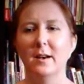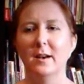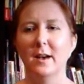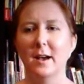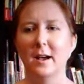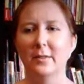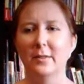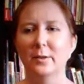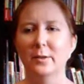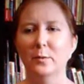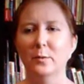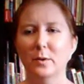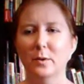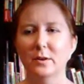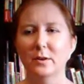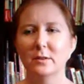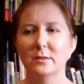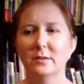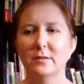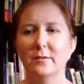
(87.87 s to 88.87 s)
not the
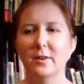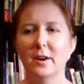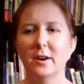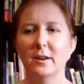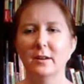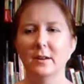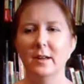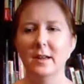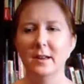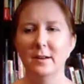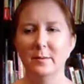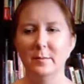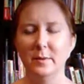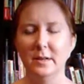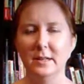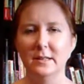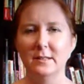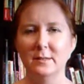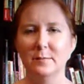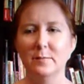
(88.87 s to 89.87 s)
words of our
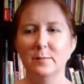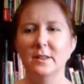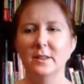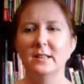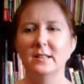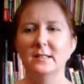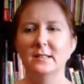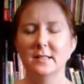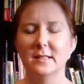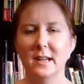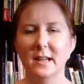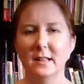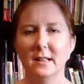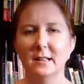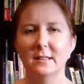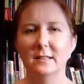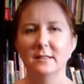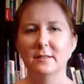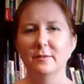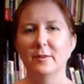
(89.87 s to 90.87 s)
enemies, but the
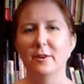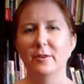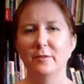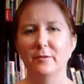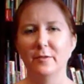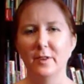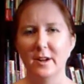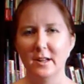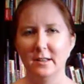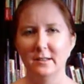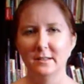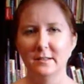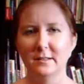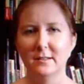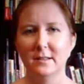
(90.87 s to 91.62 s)
silence of our friends.